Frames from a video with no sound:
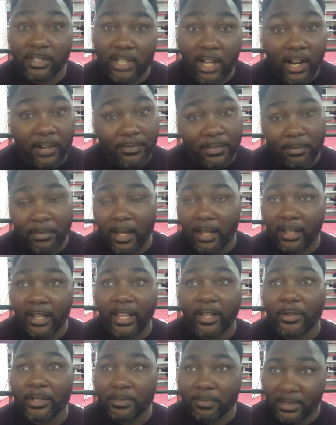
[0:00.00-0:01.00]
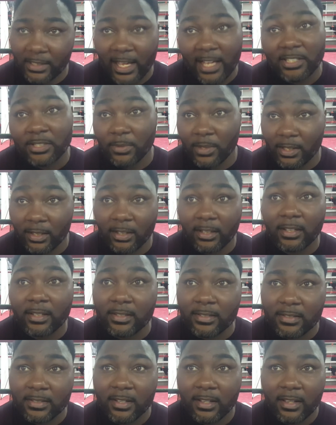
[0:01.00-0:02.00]
Sorry for my language, but that's what it
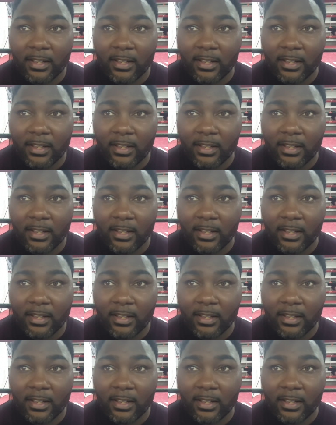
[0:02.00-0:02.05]
is.